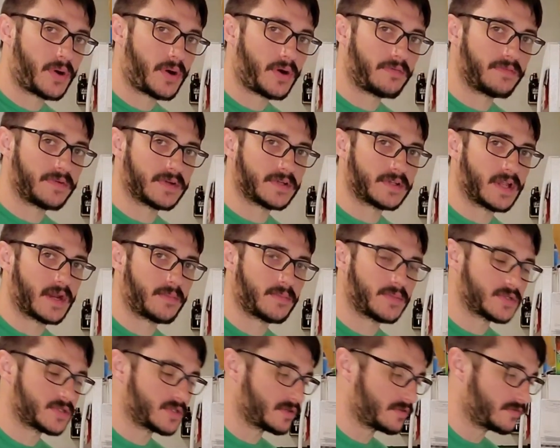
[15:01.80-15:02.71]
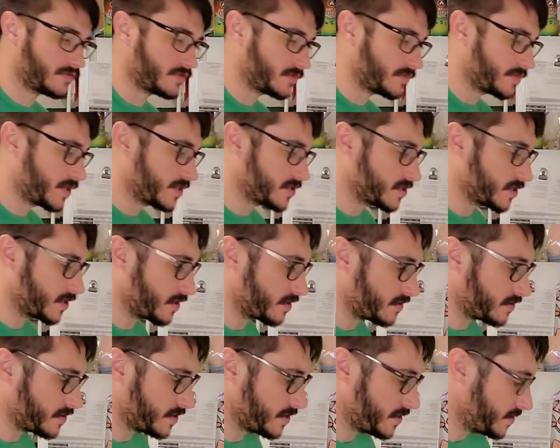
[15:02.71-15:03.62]
perfect temperature for pitching
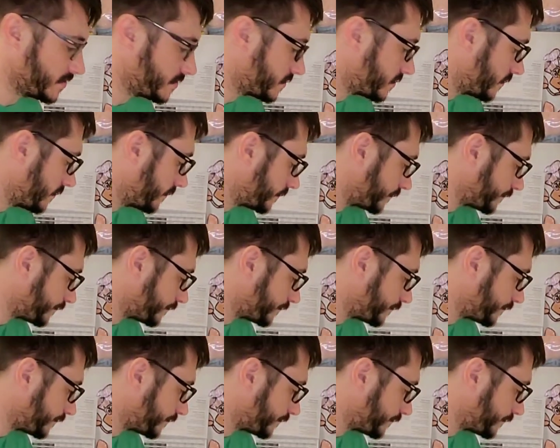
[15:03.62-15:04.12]
our yeast.